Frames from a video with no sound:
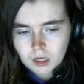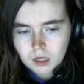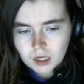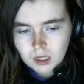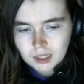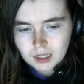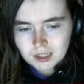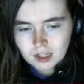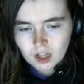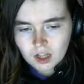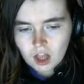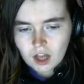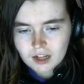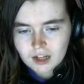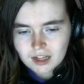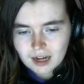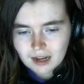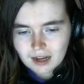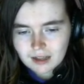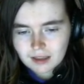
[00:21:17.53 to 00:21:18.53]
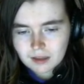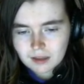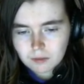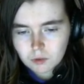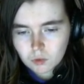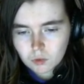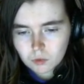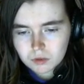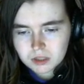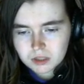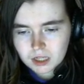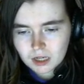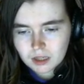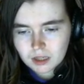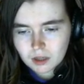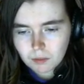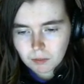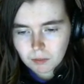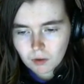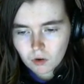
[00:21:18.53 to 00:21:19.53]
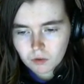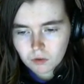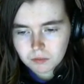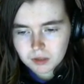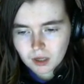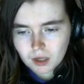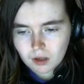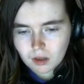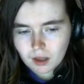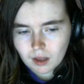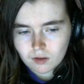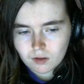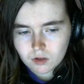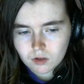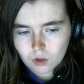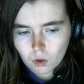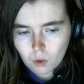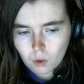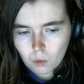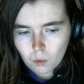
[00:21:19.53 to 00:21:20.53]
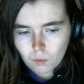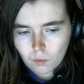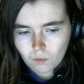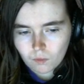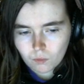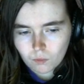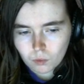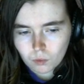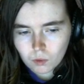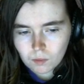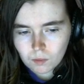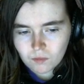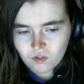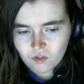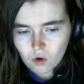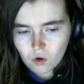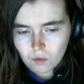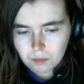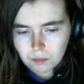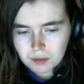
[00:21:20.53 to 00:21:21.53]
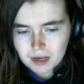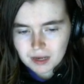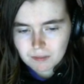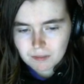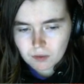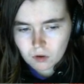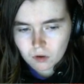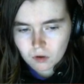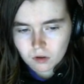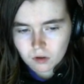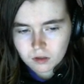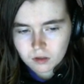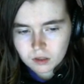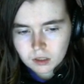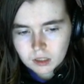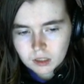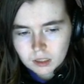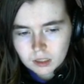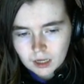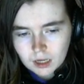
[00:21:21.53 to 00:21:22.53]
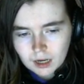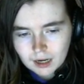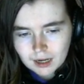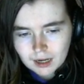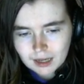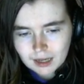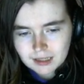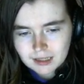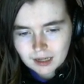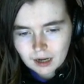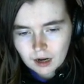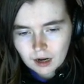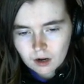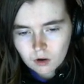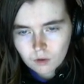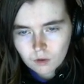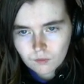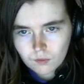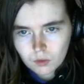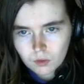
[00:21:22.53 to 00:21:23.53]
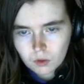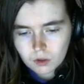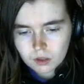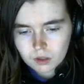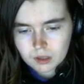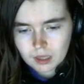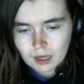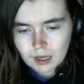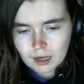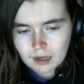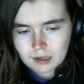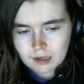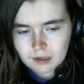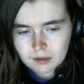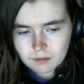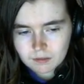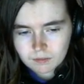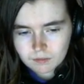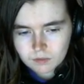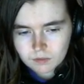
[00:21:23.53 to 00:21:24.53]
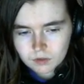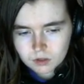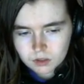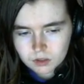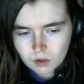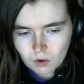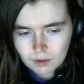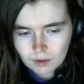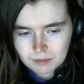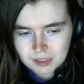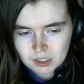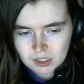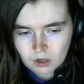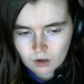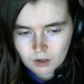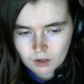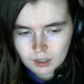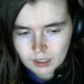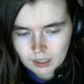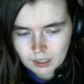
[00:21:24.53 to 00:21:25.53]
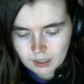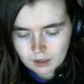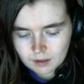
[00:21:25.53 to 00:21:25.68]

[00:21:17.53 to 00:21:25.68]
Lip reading: It's a lot to ask them to recite their poems out loud to a whole room full of people. I guess I kind of overlooked that, so I'm sorry.